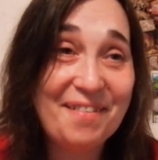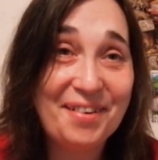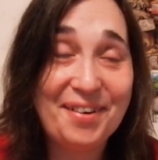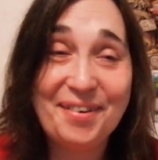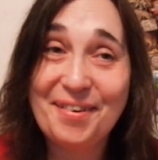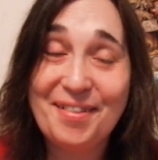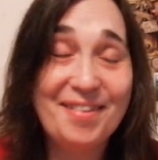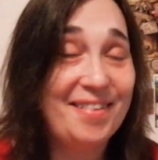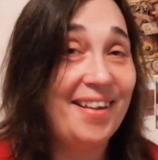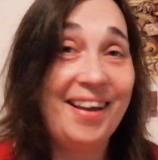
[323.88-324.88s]
heaven and
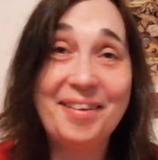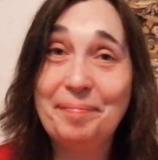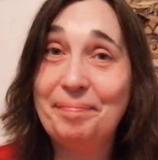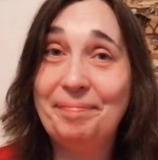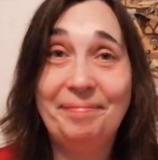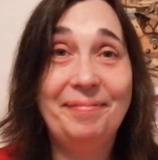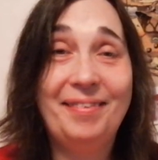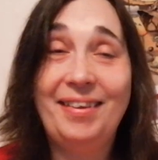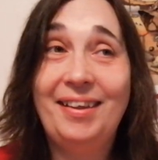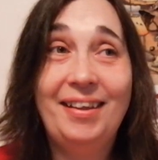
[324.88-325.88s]
earth. I
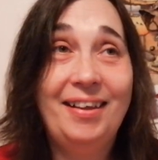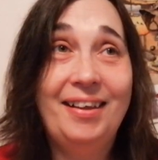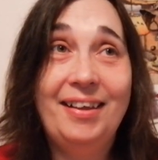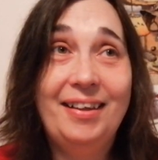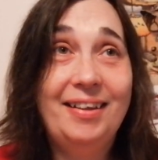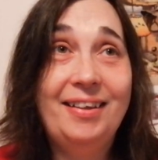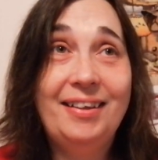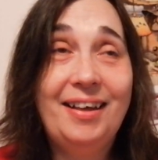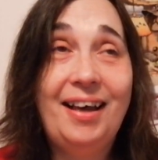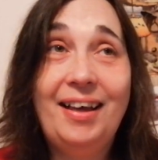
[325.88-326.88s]

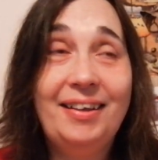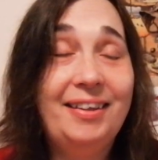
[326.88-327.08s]
uh,